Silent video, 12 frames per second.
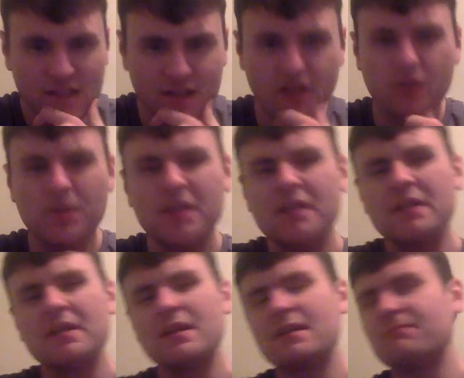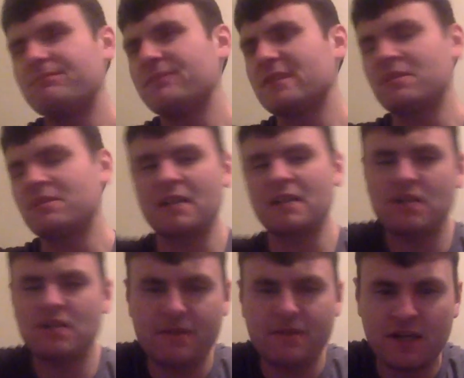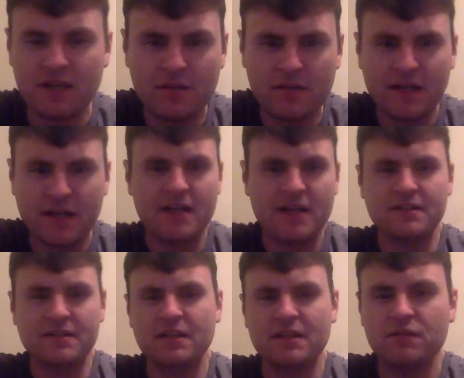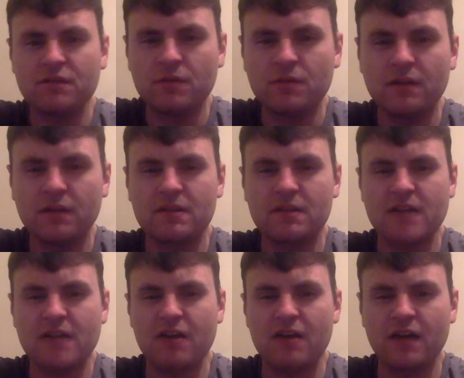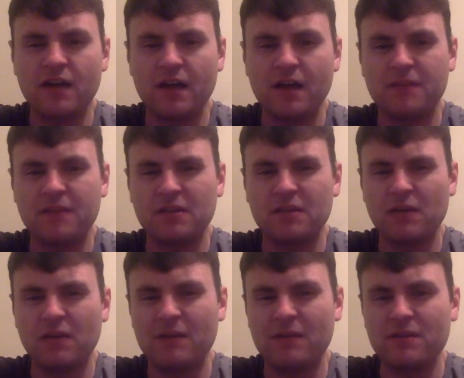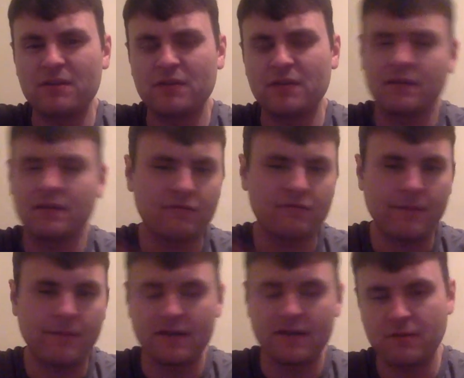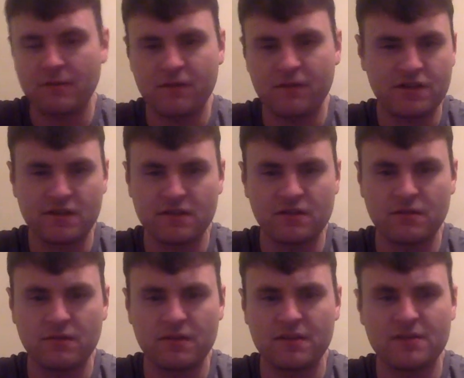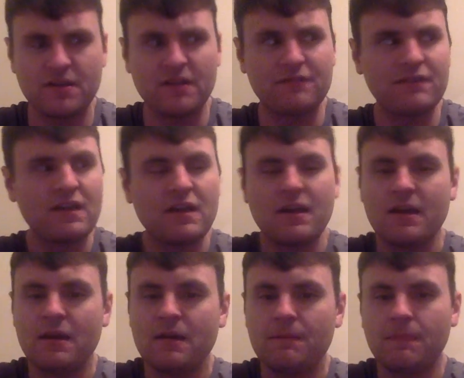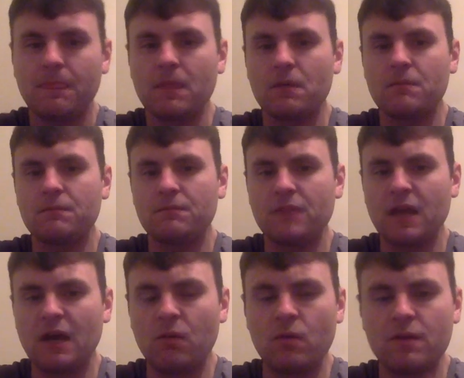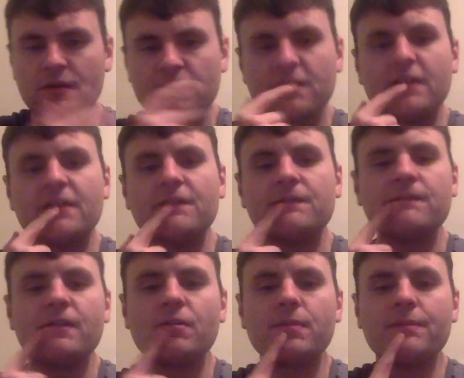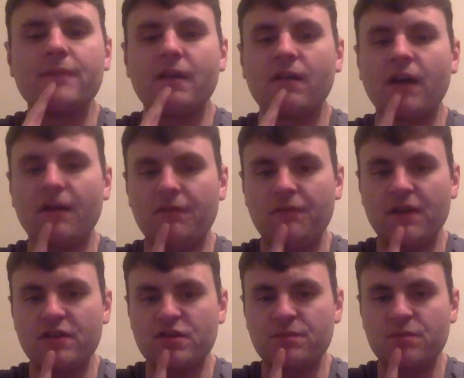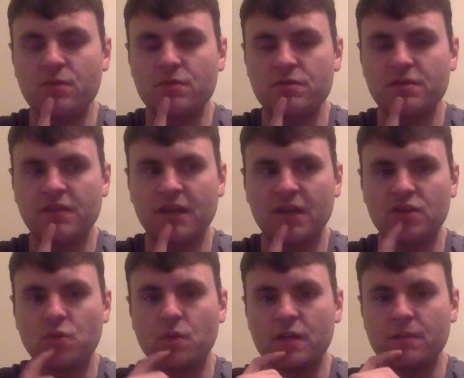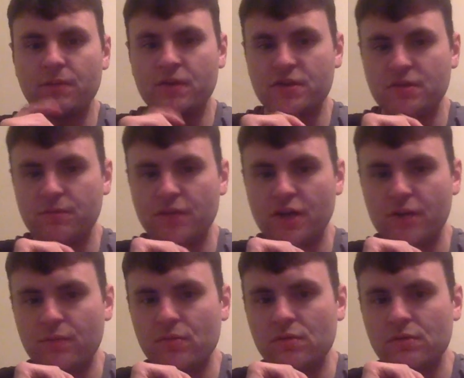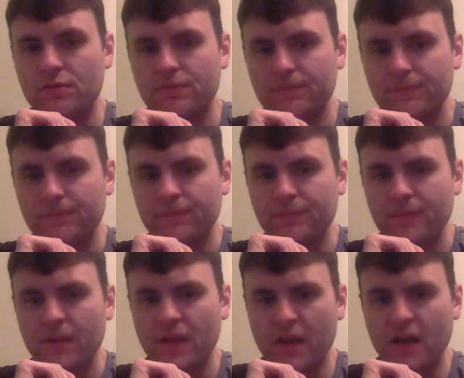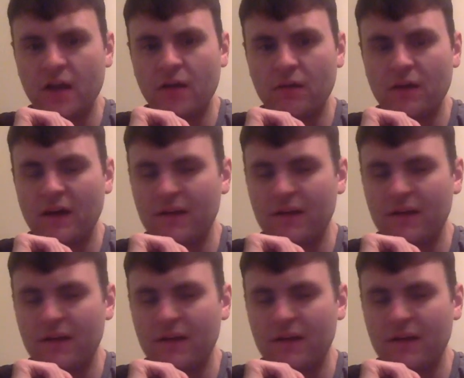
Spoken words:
you know, something else I've been thinking about, guys. Instead of doing the Saturday update the way I've been doing it, and remember, guys, this is my first season doing this stuff. I wonder if it would be better off if I just posted like a 20-person player pool. You know,